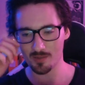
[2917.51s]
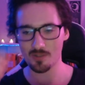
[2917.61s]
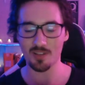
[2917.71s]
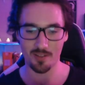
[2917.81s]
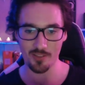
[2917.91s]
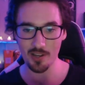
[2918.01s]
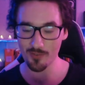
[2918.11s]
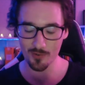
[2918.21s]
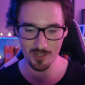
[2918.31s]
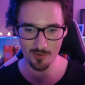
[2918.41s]
It was also like
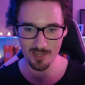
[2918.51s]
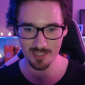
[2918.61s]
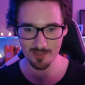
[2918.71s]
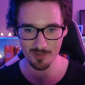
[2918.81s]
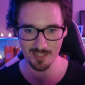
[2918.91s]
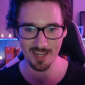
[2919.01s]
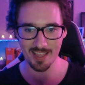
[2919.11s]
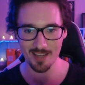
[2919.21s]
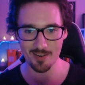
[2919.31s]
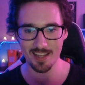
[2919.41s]
34 degrees, and I was standing
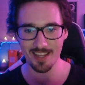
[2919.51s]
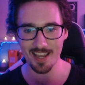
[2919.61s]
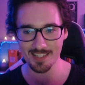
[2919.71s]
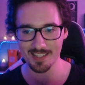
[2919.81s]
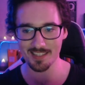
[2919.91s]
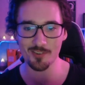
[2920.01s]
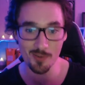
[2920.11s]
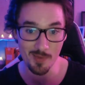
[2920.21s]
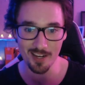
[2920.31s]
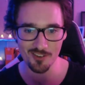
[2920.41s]
there in like 18th
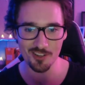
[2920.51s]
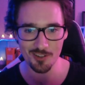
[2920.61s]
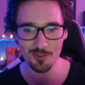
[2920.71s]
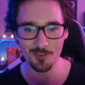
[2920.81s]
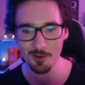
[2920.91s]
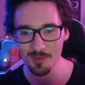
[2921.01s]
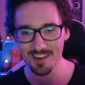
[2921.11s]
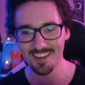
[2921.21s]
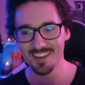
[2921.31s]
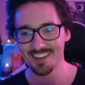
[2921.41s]
century military uniform,
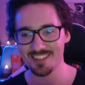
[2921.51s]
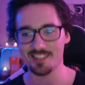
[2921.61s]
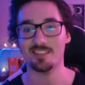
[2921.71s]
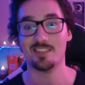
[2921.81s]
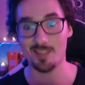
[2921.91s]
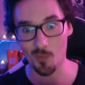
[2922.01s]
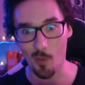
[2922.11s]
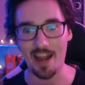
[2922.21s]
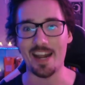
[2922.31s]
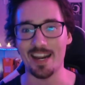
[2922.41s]
just
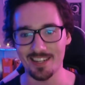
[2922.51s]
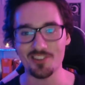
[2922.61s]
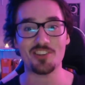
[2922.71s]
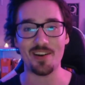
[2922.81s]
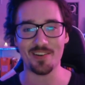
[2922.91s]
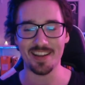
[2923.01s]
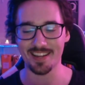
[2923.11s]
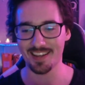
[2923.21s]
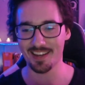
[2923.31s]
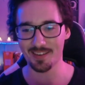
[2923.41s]
sweating and
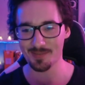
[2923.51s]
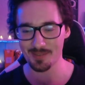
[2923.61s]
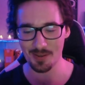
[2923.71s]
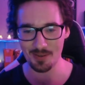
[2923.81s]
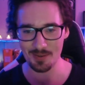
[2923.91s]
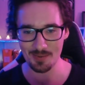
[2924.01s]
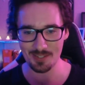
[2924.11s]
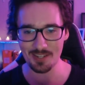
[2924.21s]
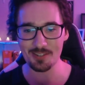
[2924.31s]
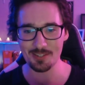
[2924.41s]
shouting. So it was
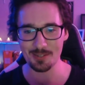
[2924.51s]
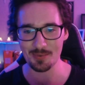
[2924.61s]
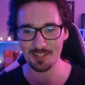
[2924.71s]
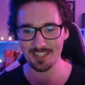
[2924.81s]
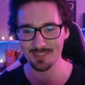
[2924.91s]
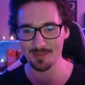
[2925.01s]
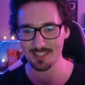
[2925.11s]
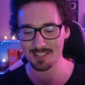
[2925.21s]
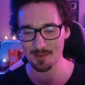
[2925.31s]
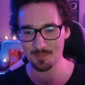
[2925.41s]
an interesting one.
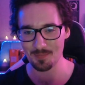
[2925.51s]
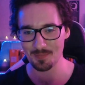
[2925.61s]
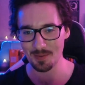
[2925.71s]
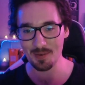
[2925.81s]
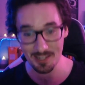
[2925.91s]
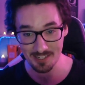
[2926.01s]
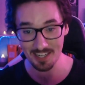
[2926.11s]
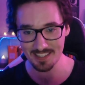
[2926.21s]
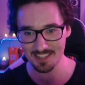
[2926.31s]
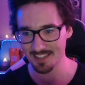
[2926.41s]
But I'm glad you
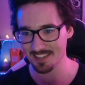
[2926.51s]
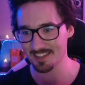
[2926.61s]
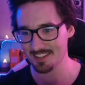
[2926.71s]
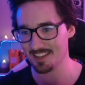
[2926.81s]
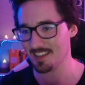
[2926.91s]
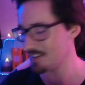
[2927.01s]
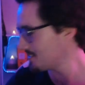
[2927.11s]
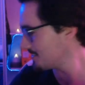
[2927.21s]
liked it, Helen. Thank you.